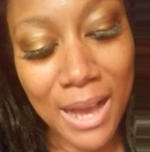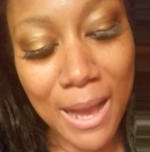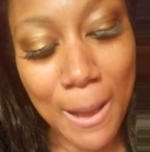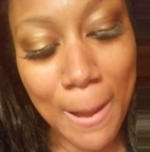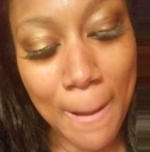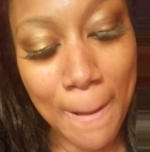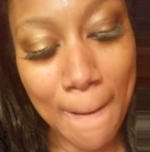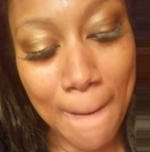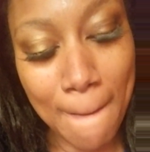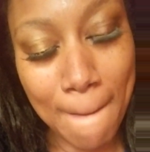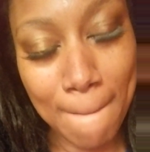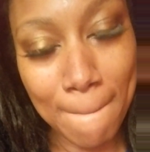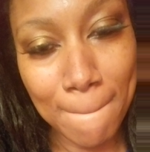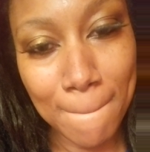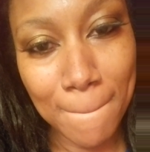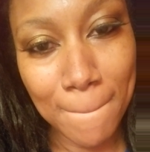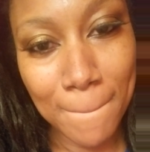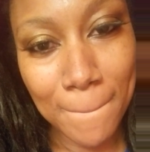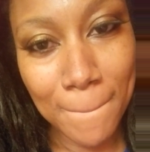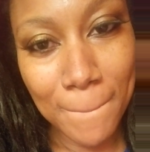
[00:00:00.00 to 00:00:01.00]

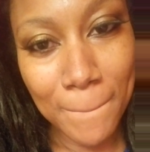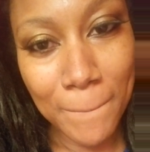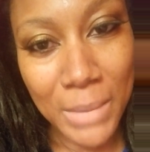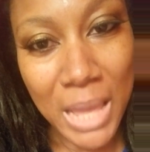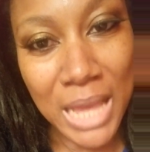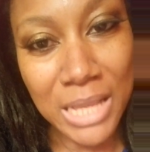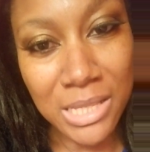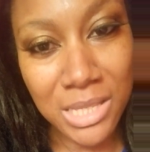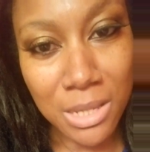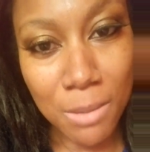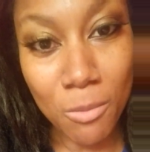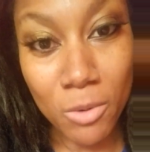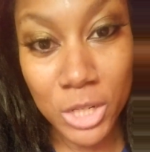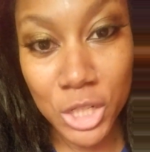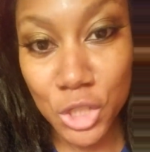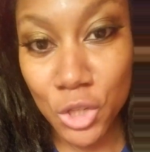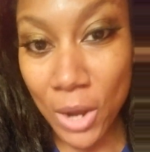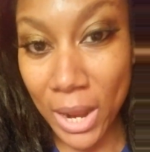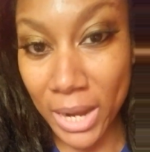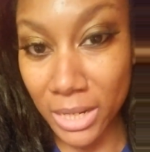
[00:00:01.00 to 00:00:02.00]
Um, and
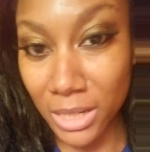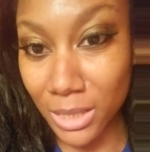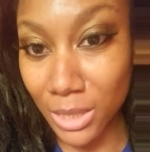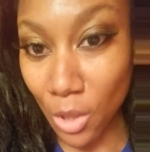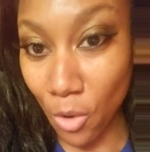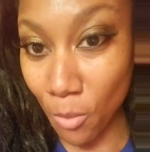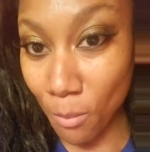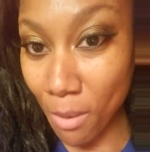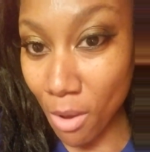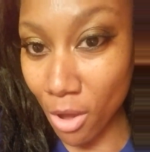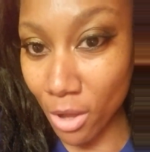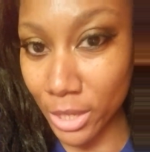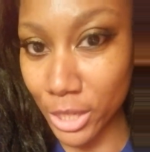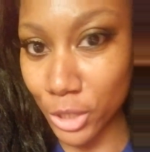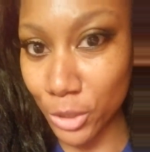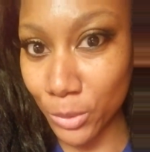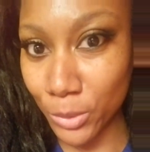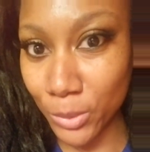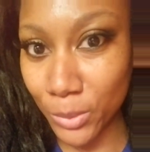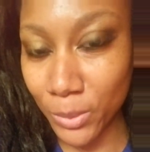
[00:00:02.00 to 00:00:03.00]
someone's trying to lowball
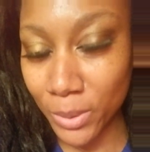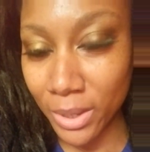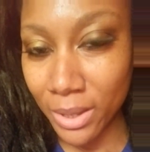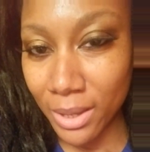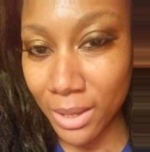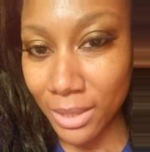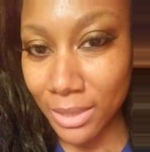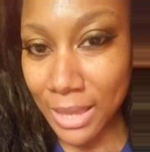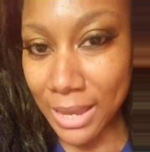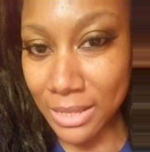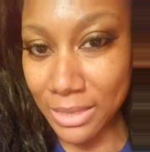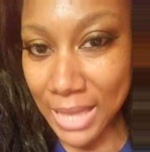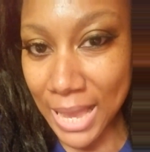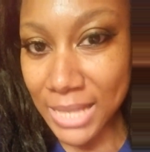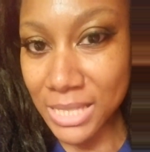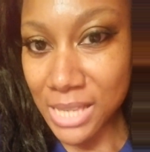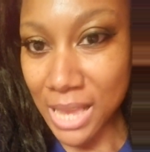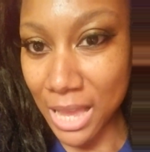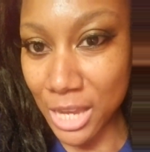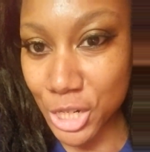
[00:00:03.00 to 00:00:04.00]
you, like
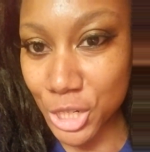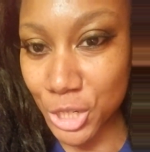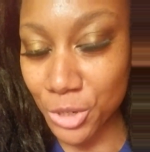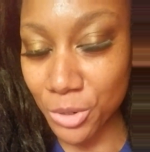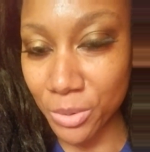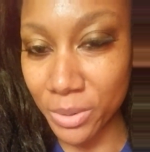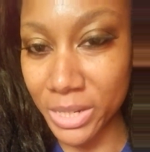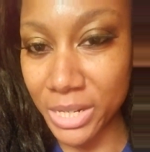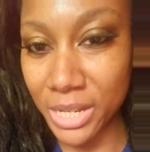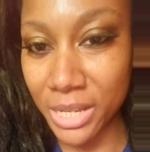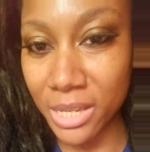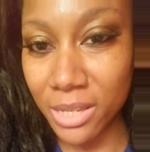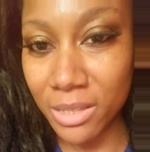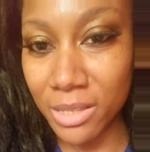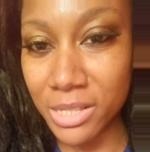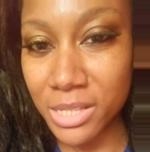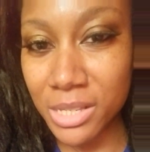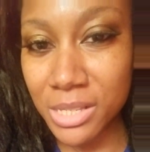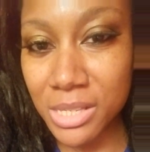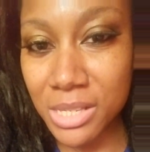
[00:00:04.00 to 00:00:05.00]
that's extra
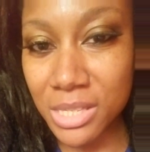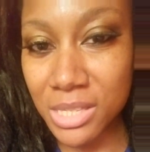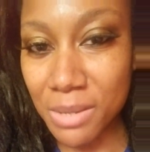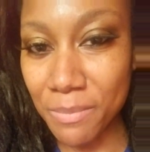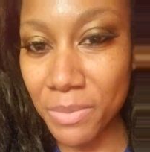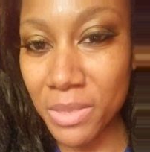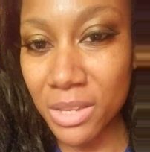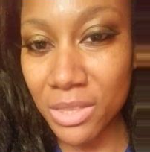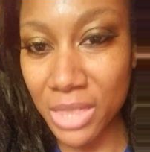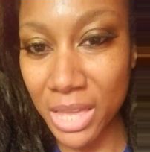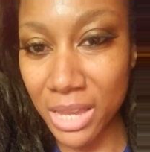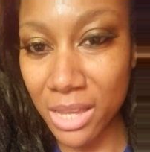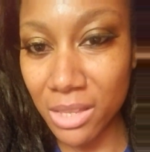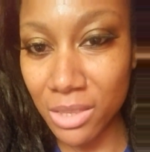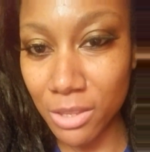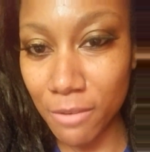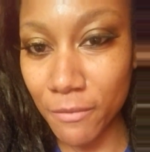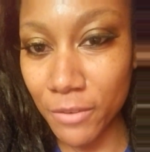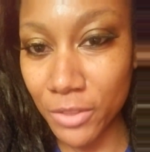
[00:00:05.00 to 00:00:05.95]
ridiculous because it's something they could live